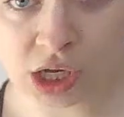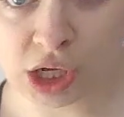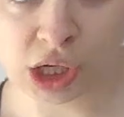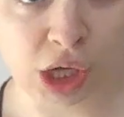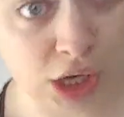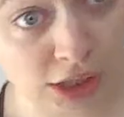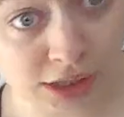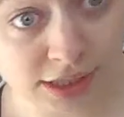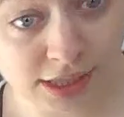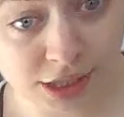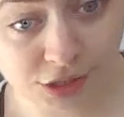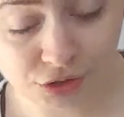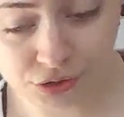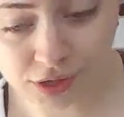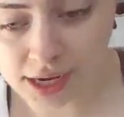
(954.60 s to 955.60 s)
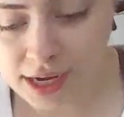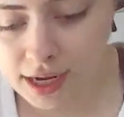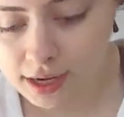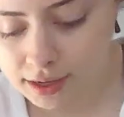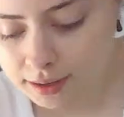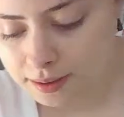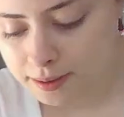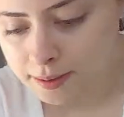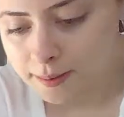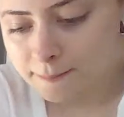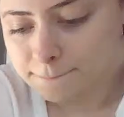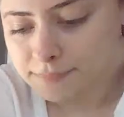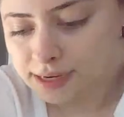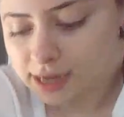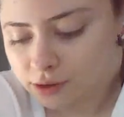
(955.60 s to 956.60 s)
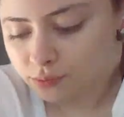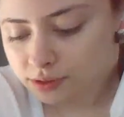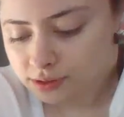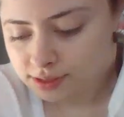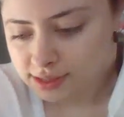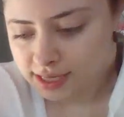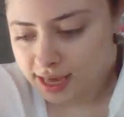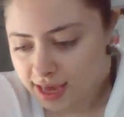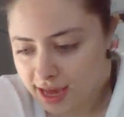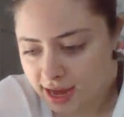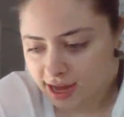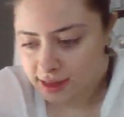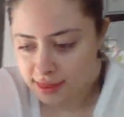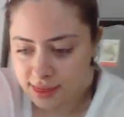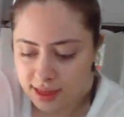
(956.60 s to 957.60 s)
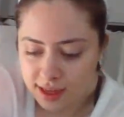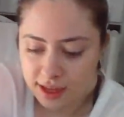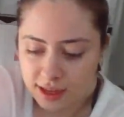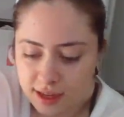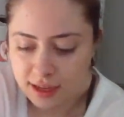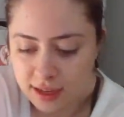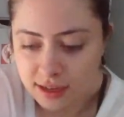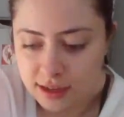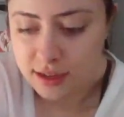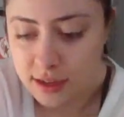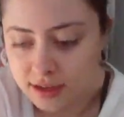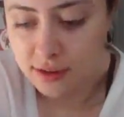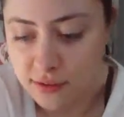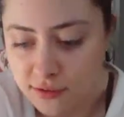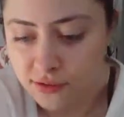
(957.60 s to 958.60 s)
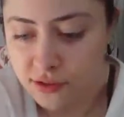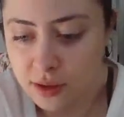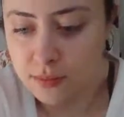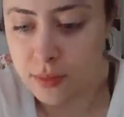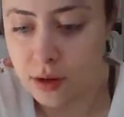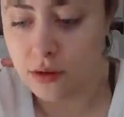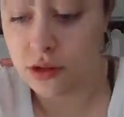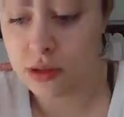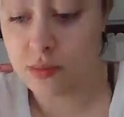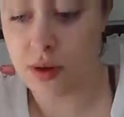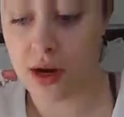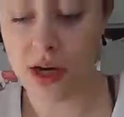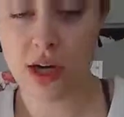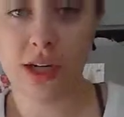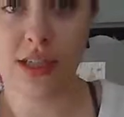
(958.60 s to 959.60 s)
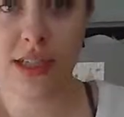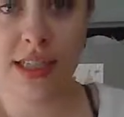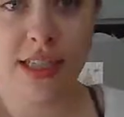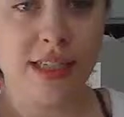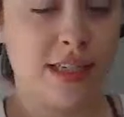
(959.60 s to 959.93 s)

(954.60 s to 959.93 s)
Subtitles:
gone to this training. But I will say, I think for the most part,